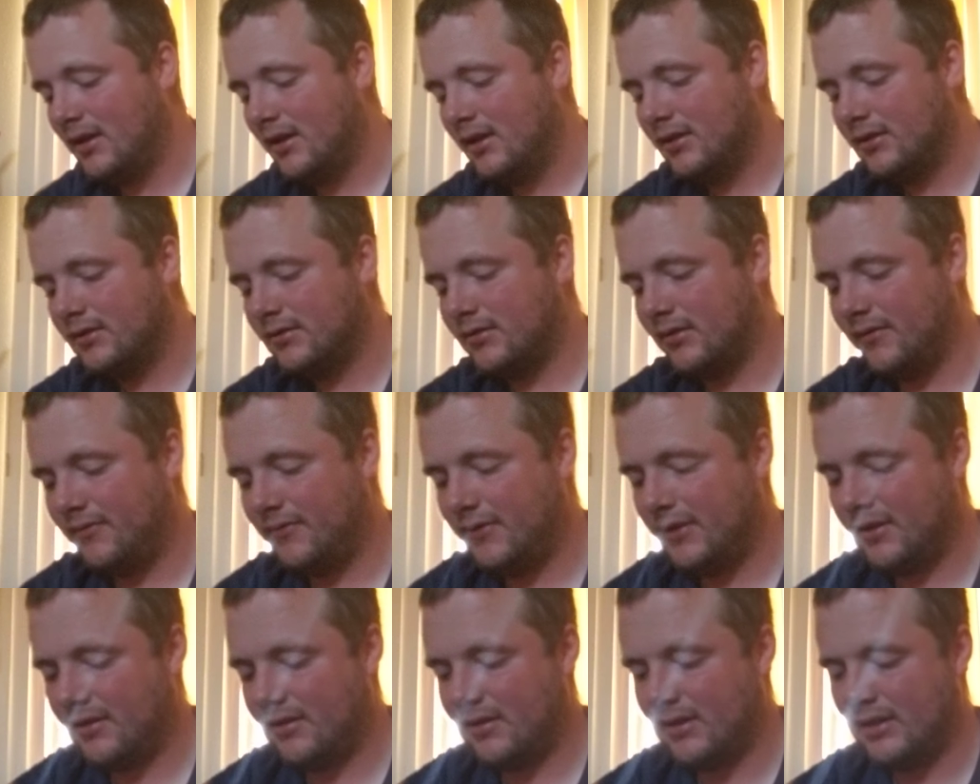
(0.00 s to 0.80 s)
So I
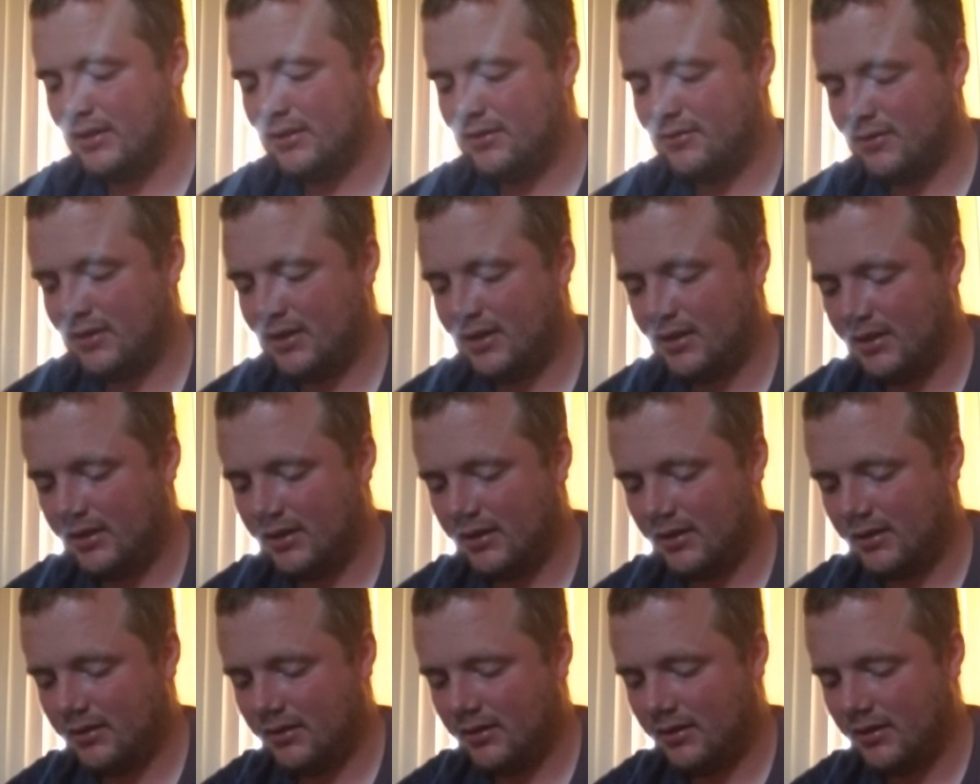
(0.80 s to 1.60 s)
figured I'd trade
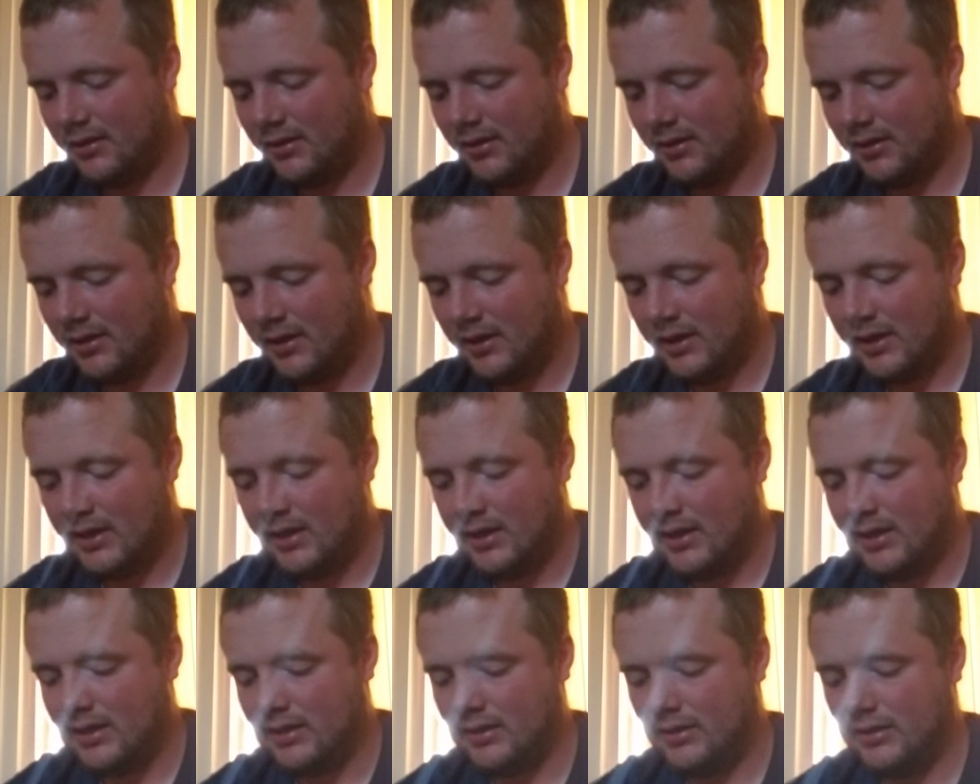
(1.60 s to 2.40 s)
in
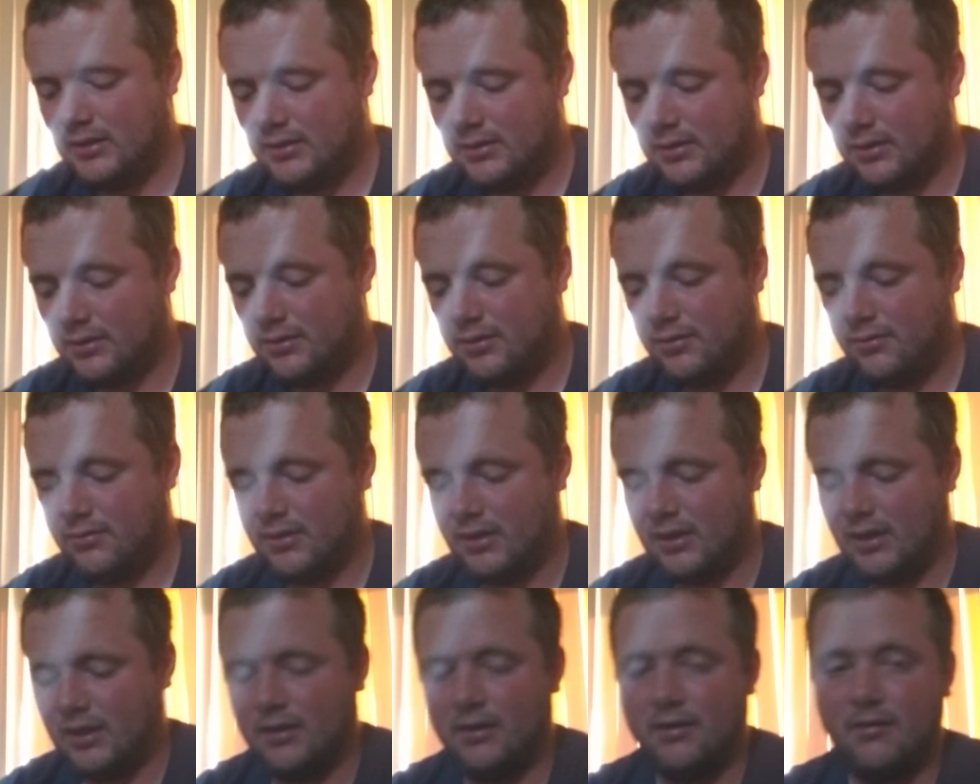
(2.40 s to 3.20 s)
at least the 2
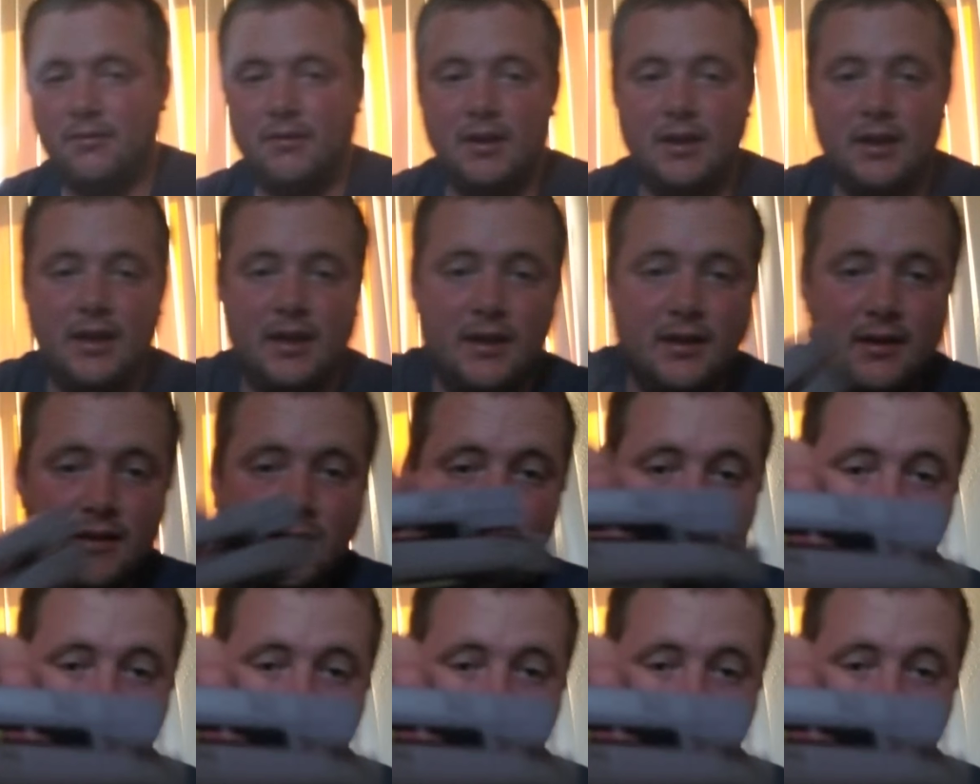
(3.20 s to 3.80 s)
that I know I have